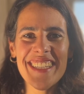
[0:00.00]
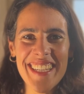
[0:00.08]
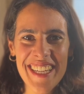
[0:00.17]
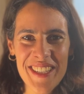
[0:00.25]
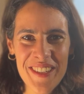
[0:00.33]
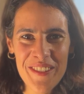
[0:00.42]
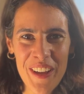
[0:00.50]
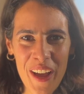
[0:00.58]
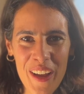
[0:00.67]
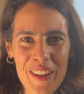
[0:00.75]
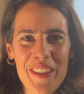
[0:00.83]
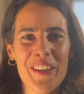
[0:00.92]
Did you
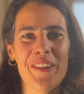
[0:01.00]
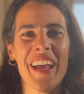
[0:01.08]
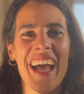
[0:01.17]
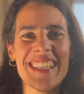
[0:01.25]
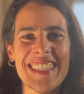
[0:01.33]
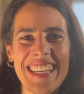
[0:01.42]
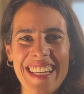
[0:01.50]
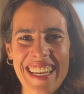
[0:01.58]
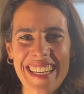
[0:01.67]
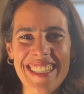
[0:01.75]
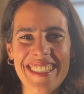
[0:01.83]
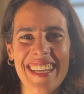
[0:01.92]
know that your cat's
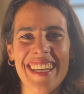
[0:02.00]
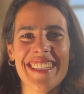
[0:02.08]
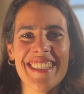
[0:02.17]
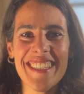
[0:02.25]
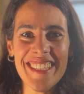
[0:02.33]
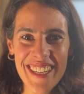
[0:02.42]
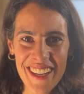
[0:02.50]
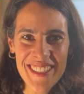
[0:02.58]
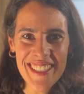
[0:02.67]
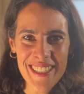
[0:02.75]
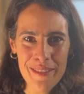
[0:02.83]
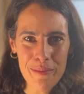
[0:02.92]
leash is
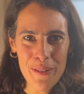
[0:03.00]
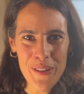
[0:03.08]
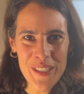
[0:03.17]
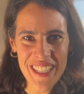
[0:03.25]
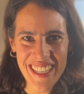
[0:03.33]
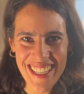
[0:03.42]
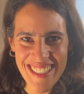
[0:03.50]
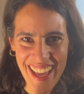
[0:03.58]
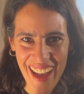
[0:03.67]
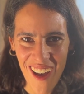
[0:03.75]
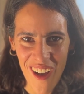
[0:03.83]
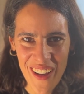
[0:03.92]
just as important as their
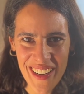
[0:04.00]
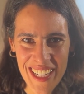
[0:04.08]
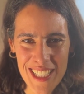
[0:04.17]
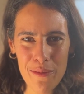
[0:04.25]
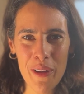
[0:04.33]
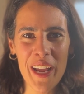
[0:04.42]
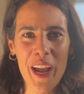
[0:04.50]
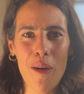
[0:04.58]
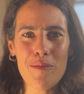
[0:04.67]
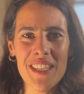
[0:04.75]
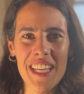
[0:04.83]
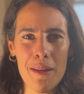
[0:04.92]
harness when it
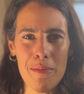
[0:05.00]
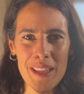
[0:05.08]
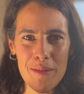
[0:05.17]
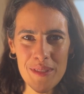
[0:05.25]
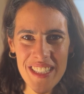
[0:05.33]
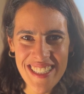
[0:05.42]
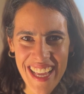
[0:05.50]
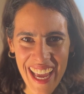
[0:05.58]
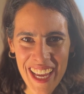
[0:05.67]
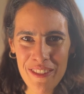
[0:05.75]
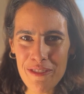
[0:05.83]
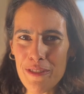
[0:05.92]
comes to keeping them
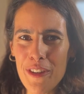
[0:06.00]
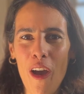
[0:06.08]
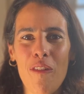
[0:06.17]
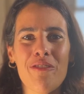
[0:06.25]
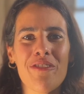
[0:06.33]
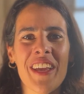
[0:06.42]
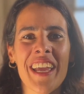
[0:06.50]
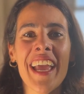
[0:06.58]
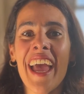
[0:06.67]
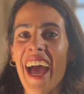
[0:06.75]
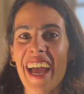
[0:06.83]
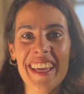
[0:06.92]
safe, comfy
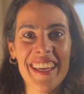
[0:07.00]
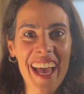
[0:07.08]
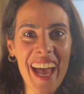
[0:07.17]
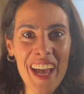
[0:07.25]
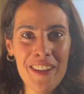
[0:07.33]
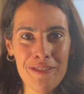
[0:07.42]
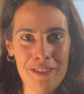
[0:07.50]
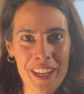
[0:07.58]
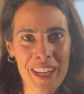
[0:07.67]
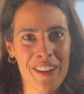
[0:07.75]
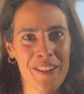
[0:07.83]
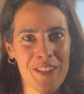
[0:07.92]
and
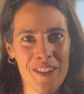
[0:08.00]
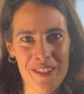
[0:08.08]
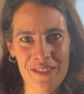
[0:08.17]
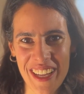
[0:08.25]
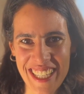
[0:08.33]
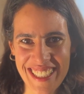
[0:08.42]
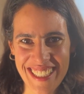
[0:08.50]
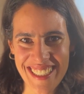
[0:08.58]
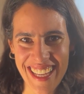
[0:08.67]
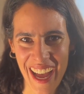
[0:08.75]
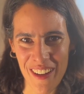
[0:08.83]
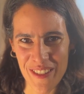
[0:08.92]
carefree on your
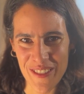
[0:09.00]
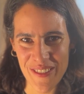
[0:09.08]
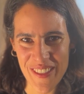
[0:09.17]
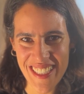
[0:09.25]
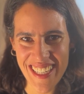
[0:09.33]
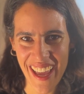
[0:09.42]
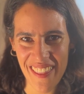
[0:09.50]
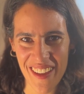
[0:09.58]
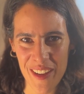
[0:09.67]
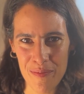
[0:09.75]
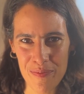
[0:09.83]
adventures outdoors together?